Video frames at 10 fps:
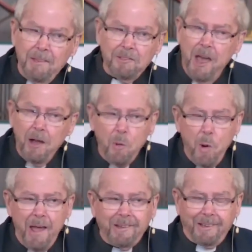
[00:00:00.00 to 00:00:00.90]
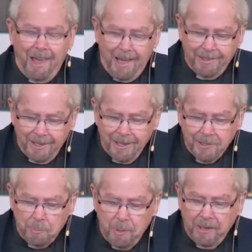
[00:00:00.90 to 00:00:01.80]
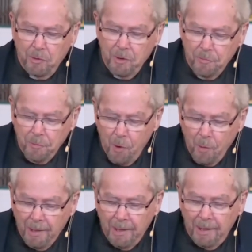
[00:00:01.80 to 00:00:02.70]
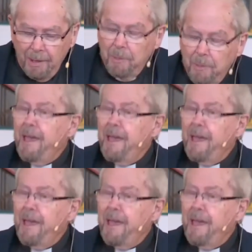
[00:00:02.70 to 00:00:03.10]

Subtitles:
And this young white lad in his big uniform